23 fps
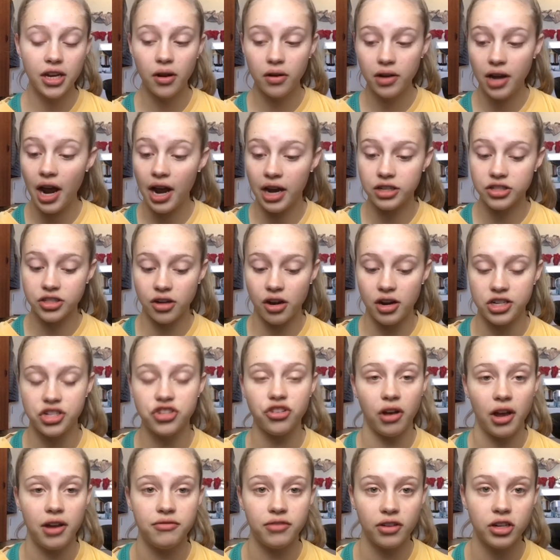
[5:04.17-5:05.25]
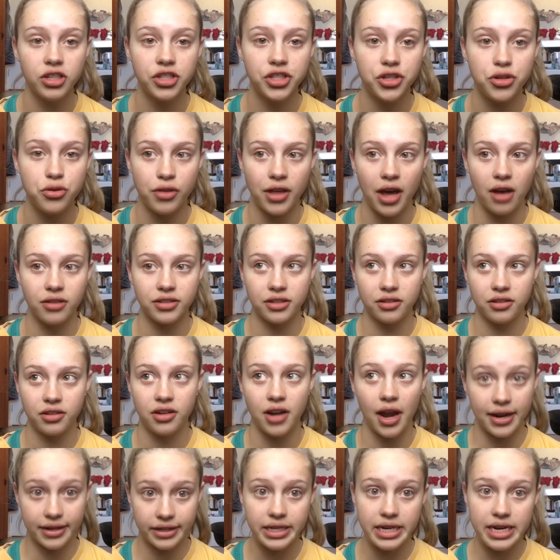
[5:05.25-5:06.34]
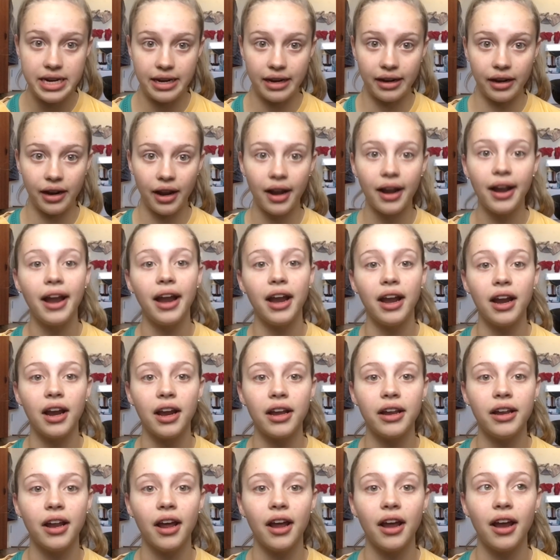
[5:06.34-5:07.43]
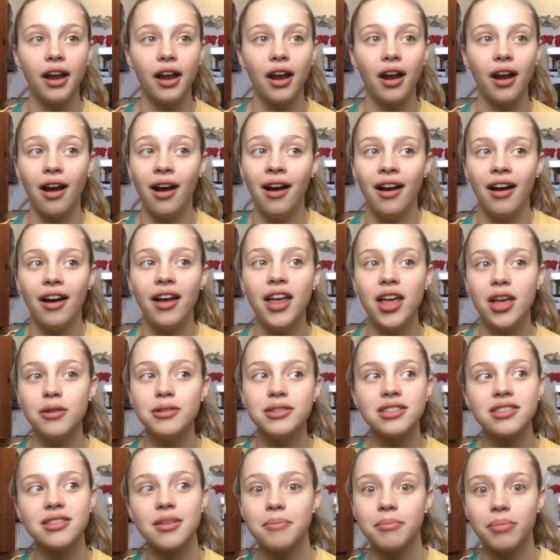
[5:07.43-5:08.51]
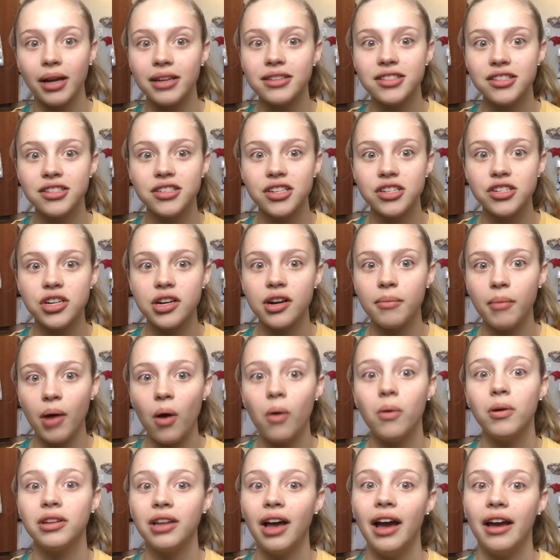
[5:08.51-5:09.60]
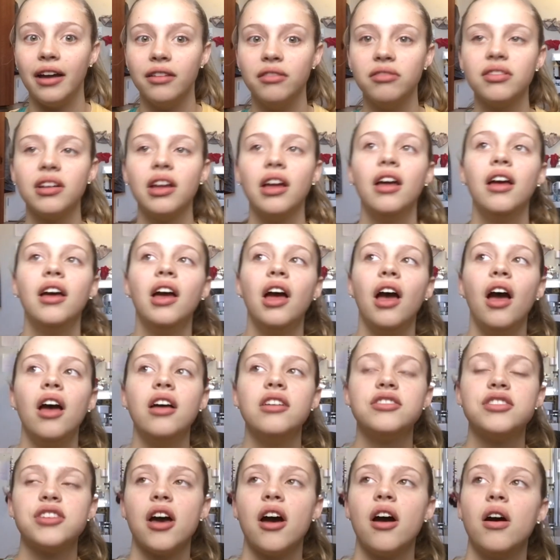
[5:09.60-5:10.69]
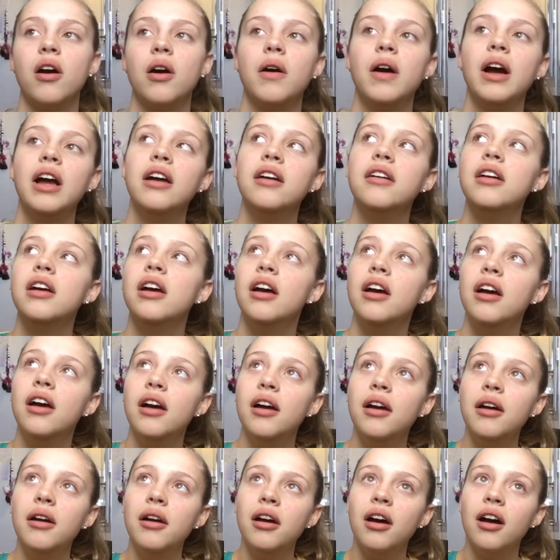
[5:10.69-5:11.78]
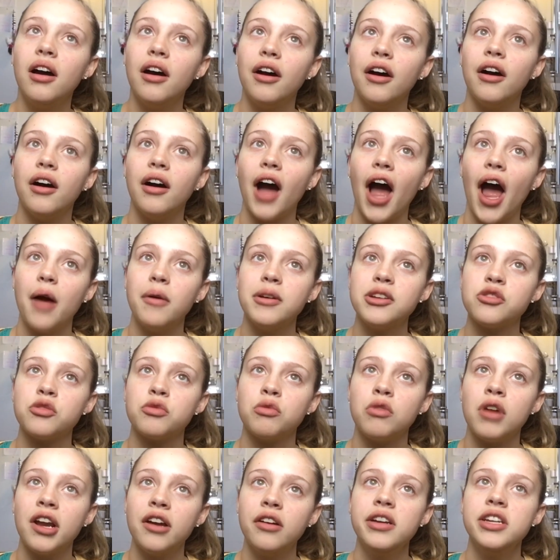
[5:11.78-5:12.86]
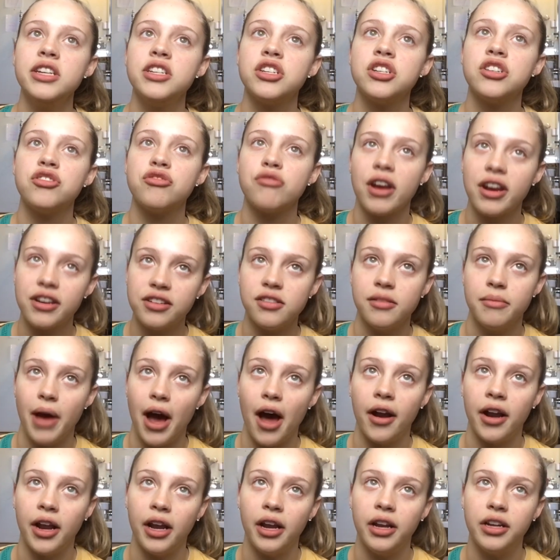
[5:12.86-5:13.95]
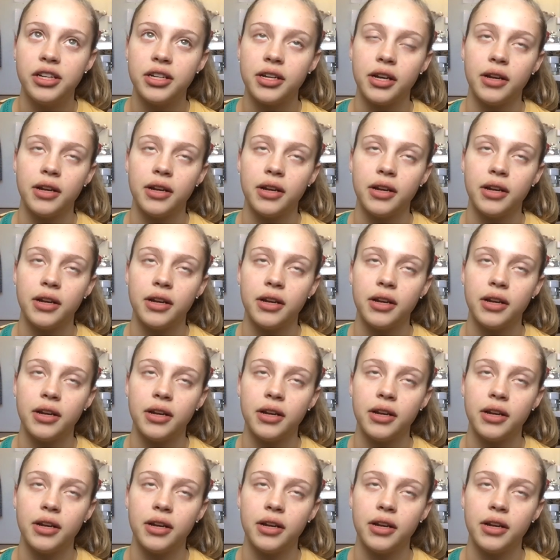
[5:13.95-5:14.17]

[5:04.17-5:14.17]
diet starting July 1st, 2019, and it was the best decision of my whole life. So I was really strict about it.